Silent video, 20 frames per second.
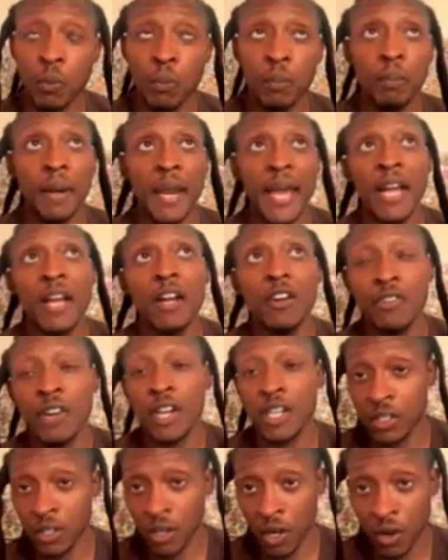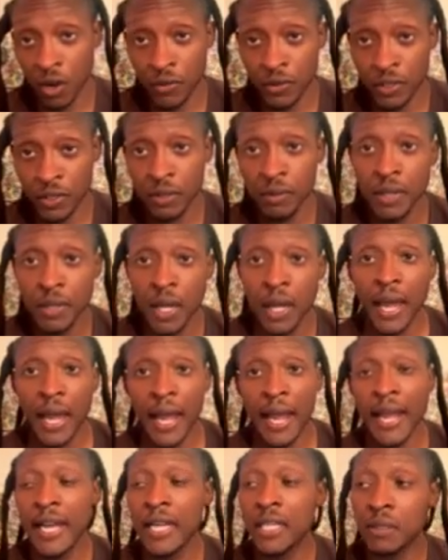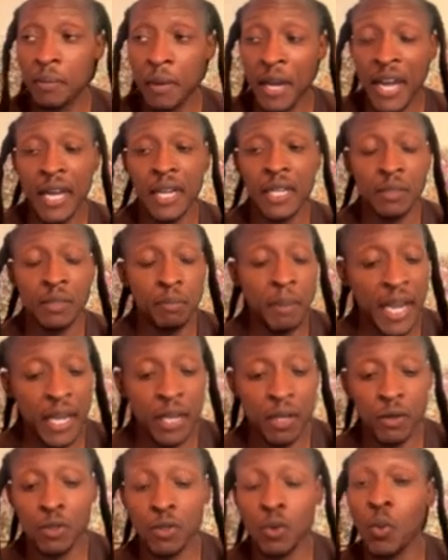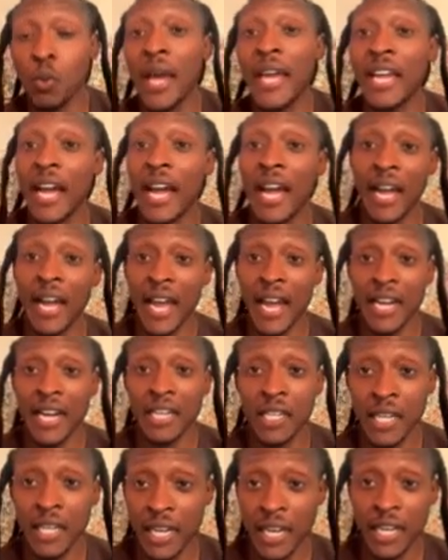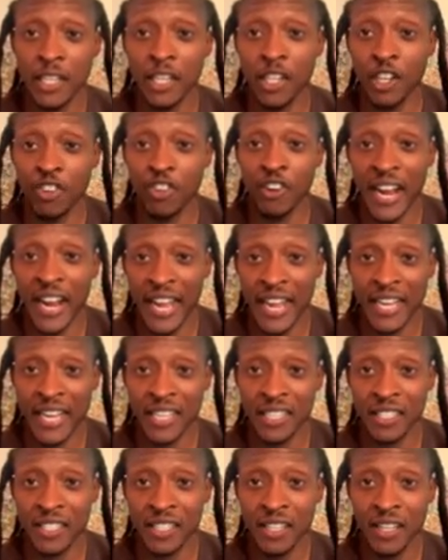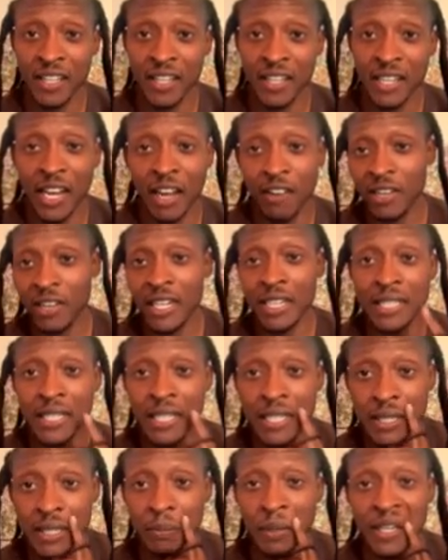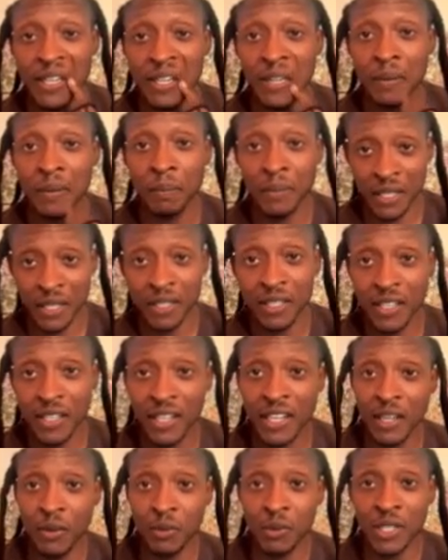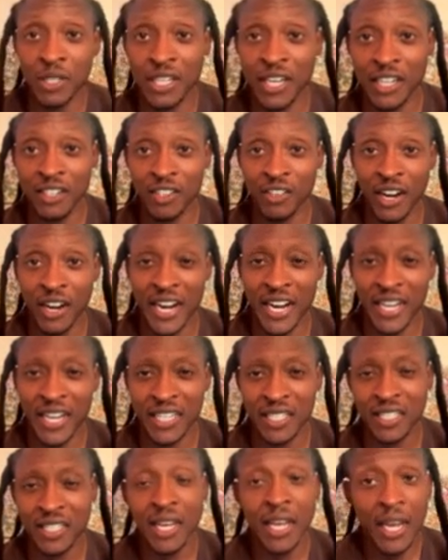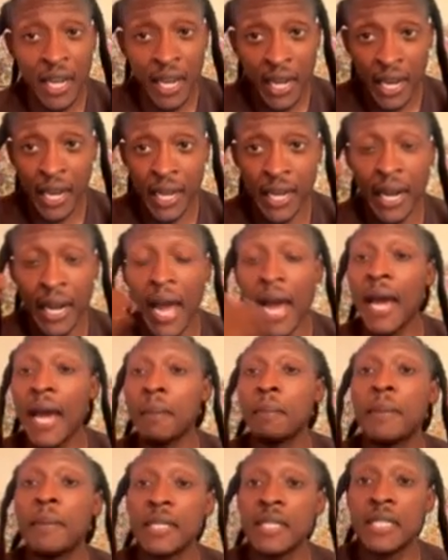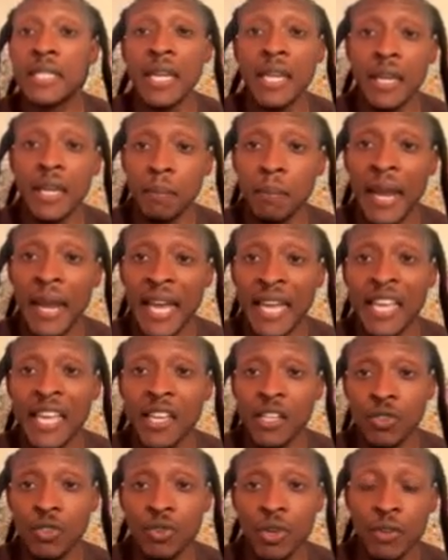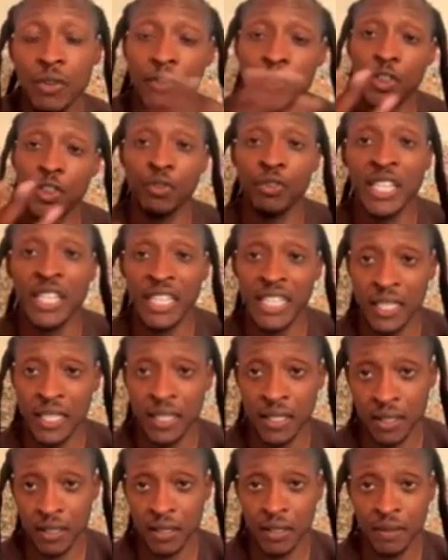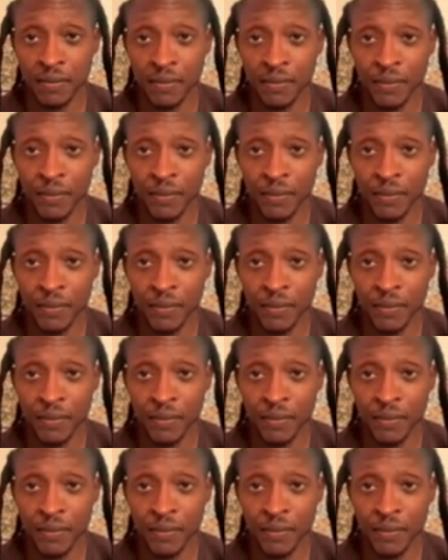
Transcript: black correctional officer, hands behind his back, and there was a white guy actually cutting grass, not really disciplining him, but he was cutting grass, and I'd been studying Black history for 3 years,